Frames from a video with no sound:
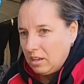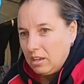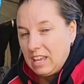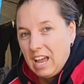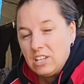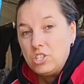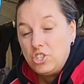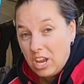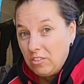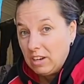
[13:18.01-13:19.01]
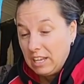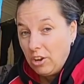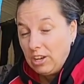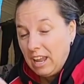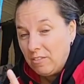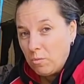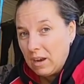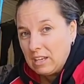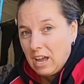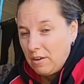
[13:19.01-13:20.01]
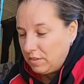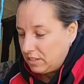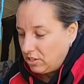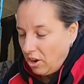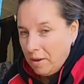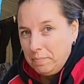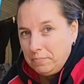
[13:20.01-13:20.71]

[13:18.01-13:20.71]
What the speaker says: Cows generally only have 1 calf at a time,